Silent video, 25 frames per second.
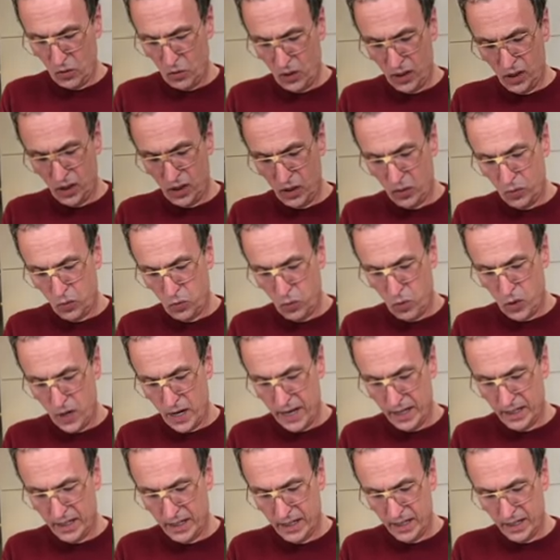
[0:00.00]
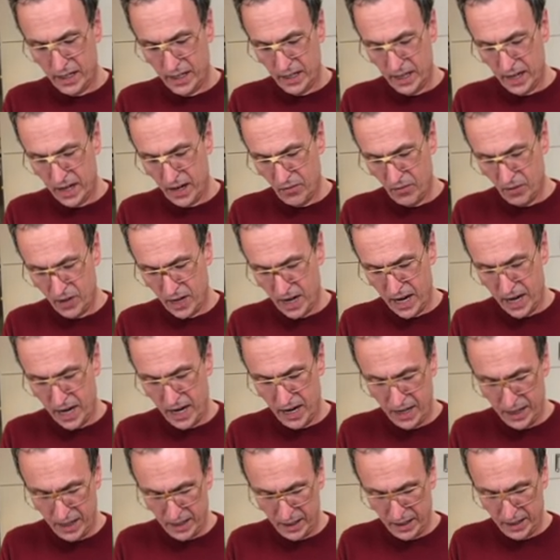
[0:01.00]
what's what. Okay,
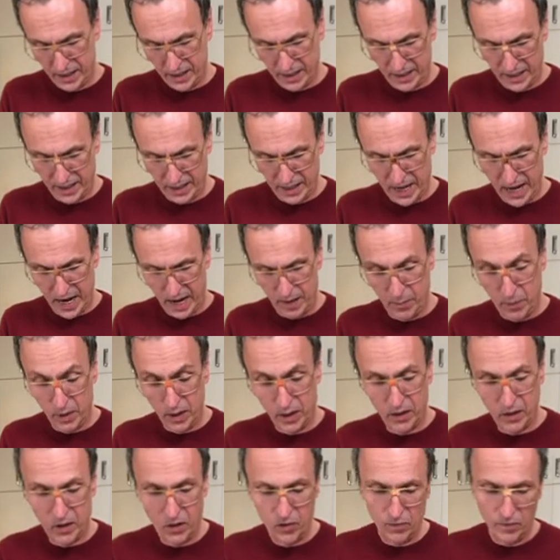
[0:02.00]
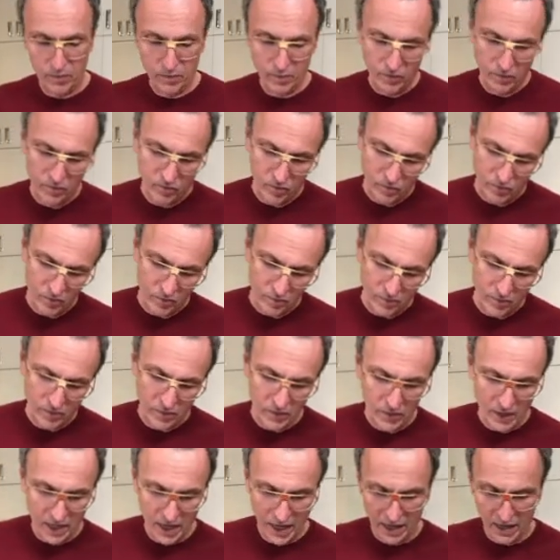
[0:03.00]
it doesn't say, but oh,
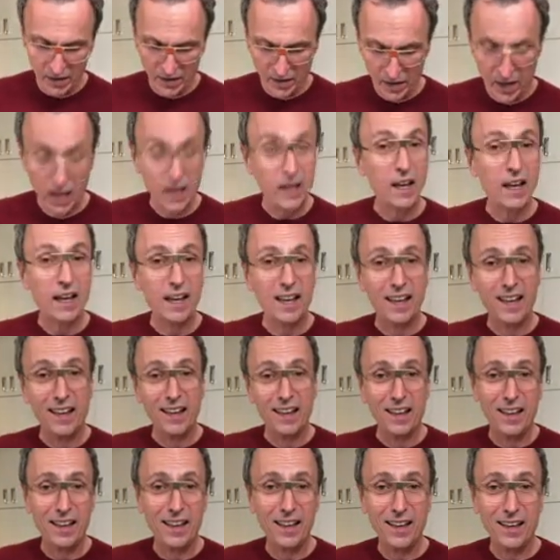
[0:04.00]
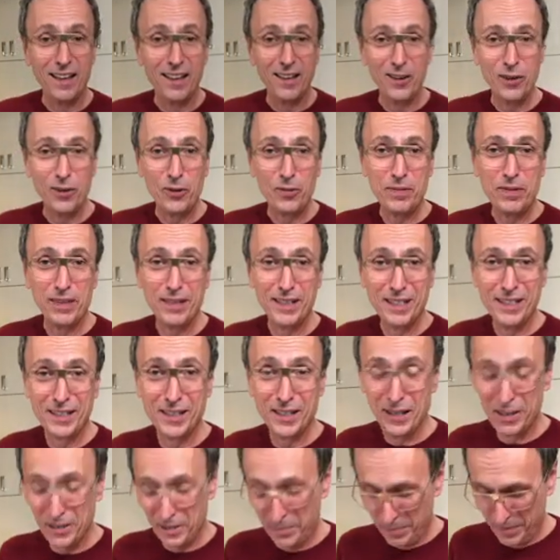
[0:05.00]
okay. Oh, open it
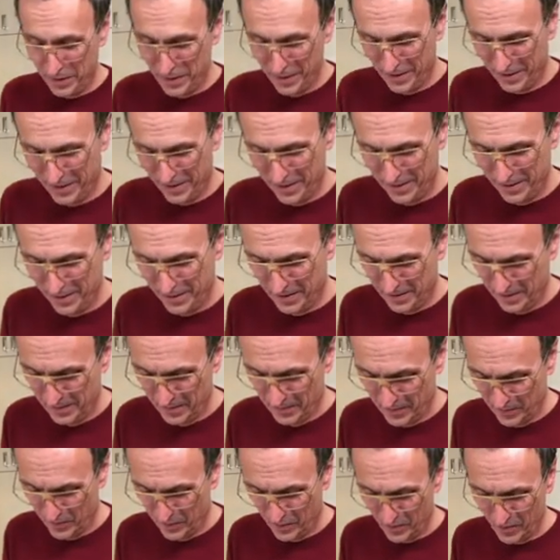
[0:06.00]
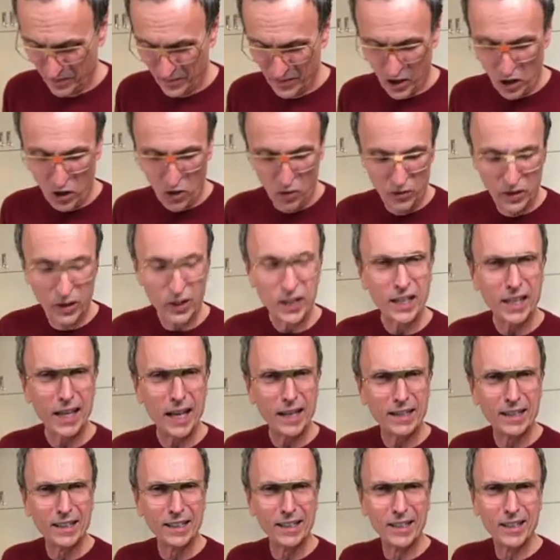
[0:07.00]
up. Oh, look at
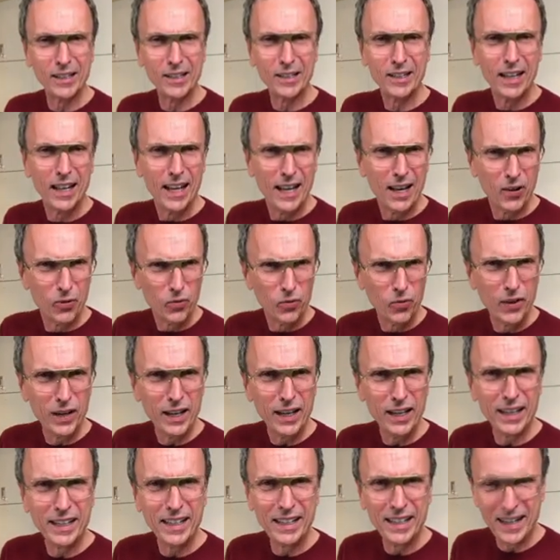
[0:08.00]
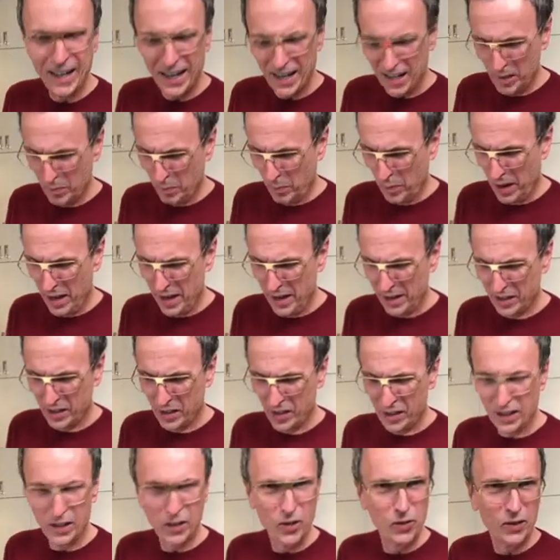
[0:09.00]
that, the little, really nice
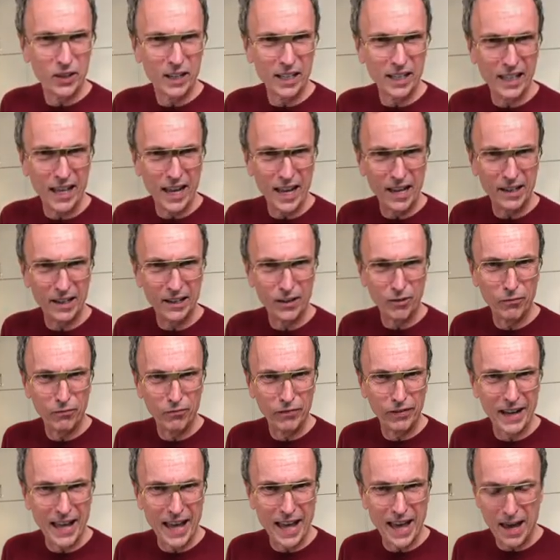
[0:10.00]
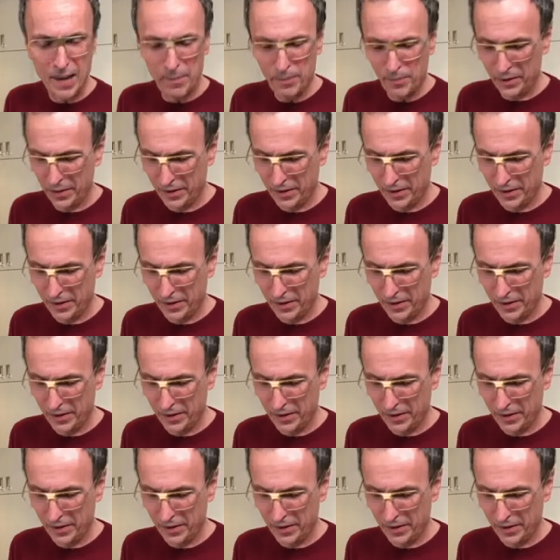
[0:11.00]
box. Oh, look at that little flap.